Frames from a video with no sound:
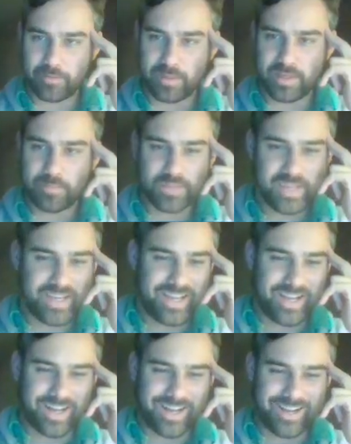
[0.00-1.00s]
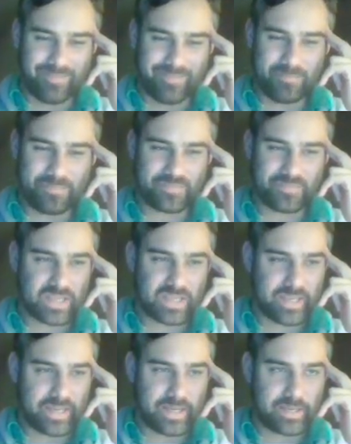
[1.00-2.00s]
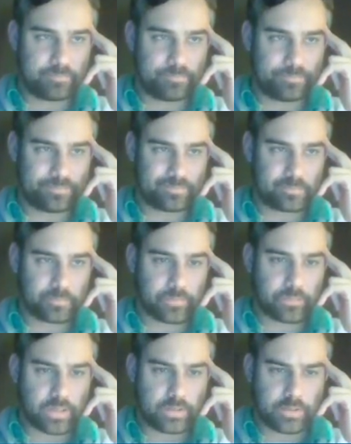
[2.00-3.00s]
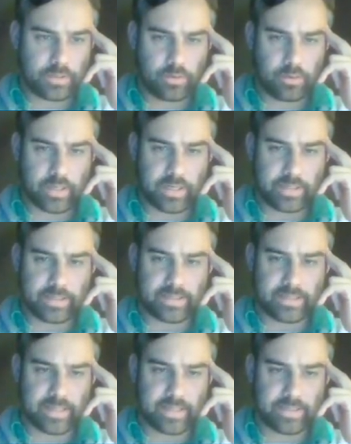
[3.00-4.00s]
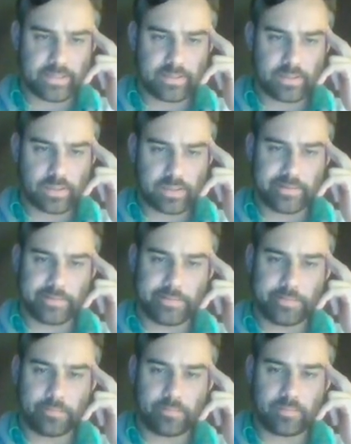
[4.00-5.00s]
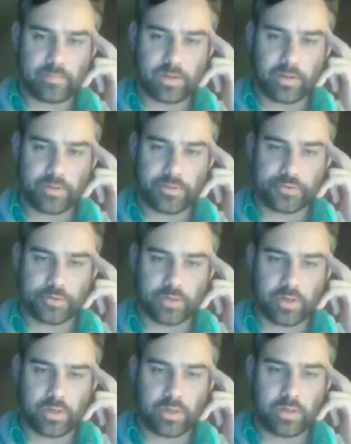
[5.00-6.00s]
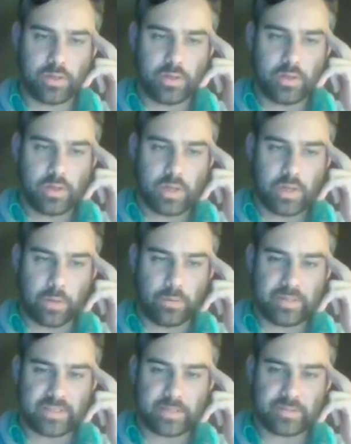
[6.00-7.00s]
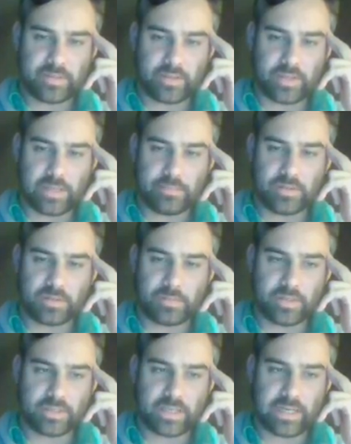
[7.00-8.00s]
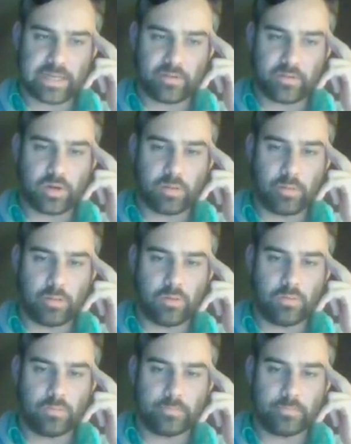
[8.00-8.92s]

me. Um, yeah. So looking at this hand, on the draw, I would be tempted to keep just because I have the combo